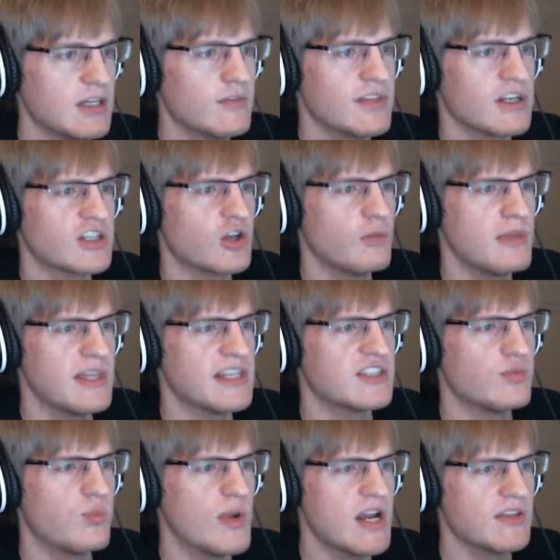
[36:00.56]
over there told me that it's
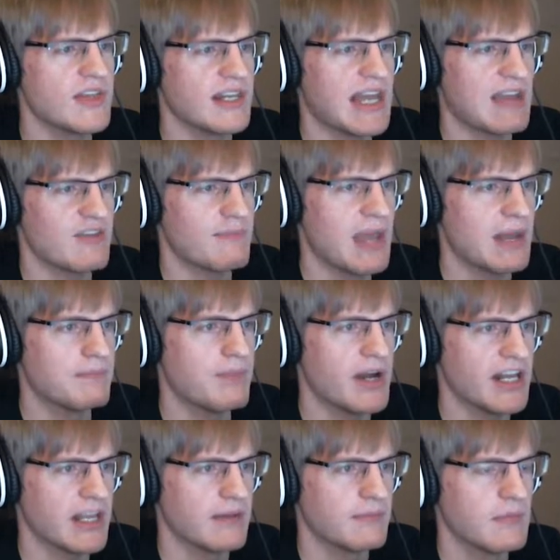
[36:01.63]
weird that I have a pet
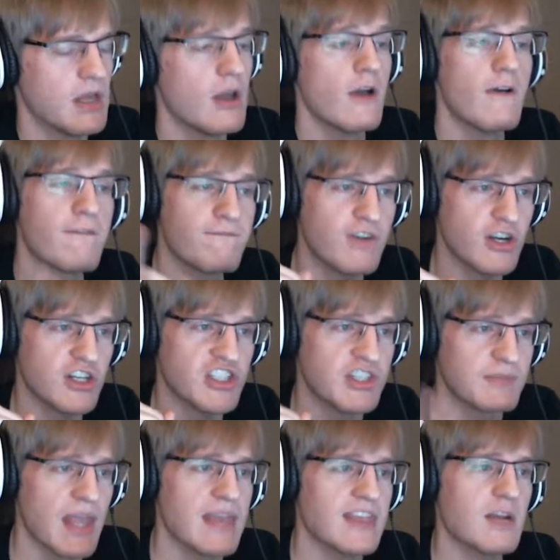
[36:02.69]
bunny. First,
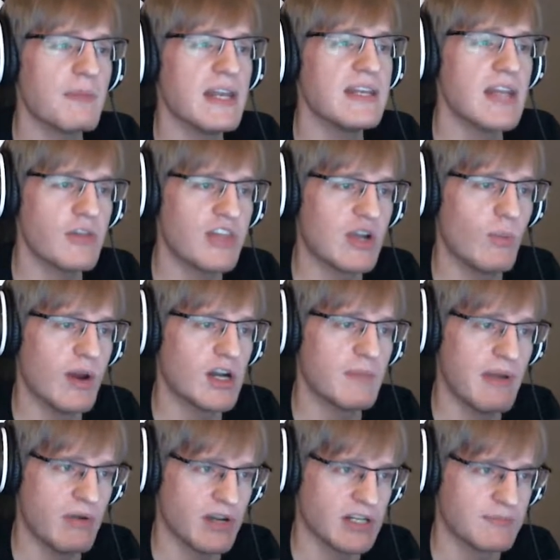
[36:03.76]
there'd be nothing weird
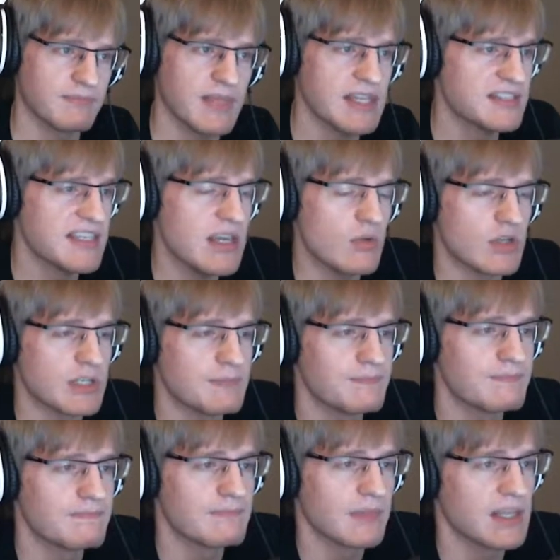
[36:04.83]
about it. It's cute.
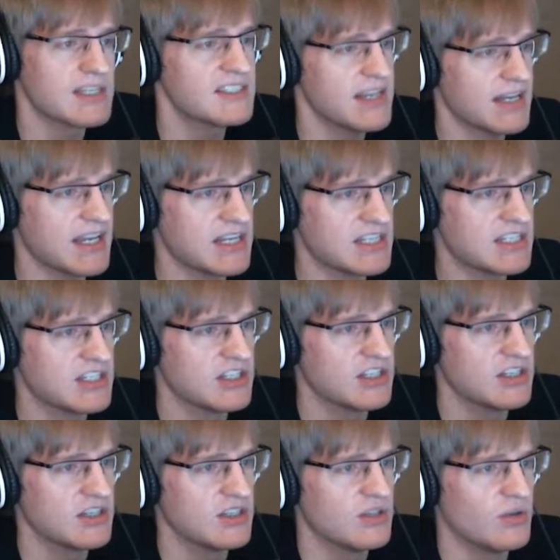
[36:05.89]
Second,
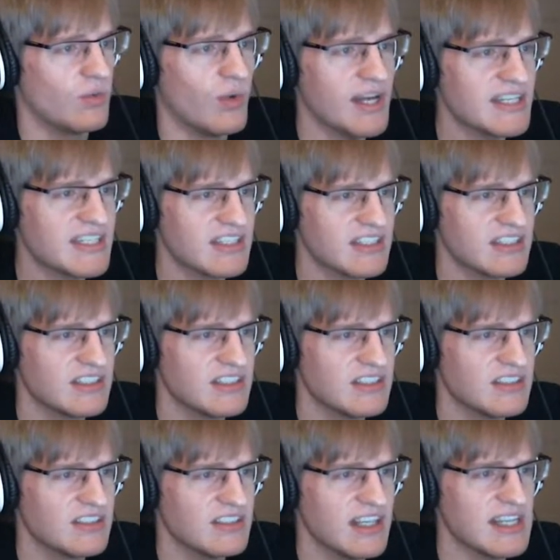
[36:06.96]
what?
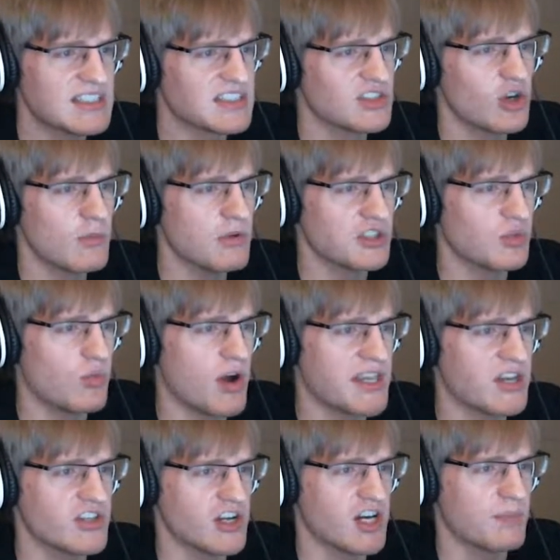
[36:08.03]
It's normal to walk
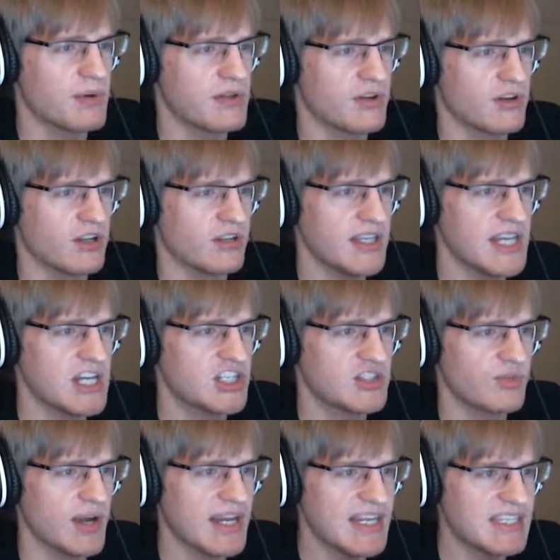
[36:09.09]
your younger brother on a
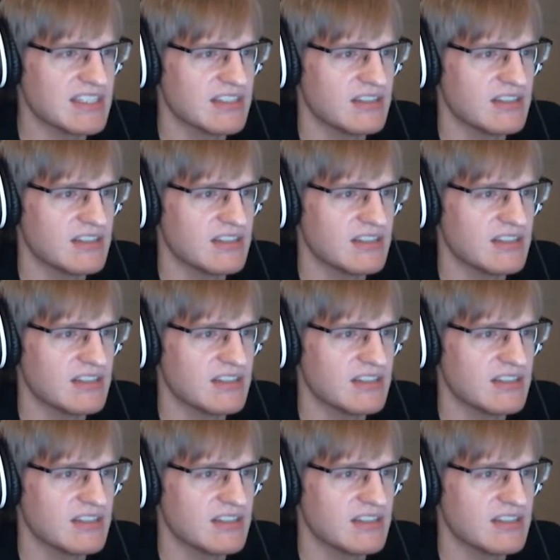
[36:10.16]
leash, right?